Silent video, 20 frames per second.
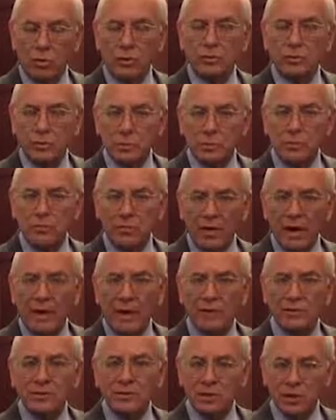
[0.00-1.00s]
order to
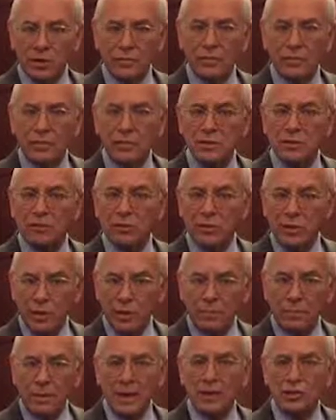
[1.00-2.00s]
provide services for
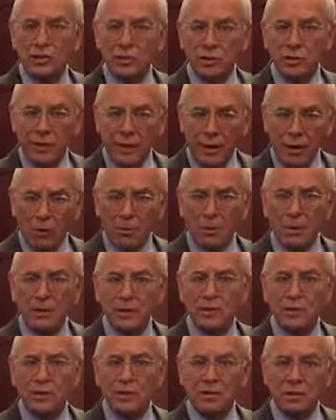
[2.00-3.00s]
inpatient and
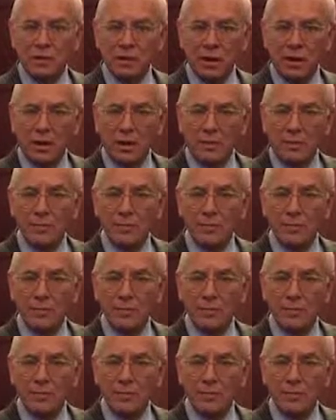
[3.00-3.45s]
outpatient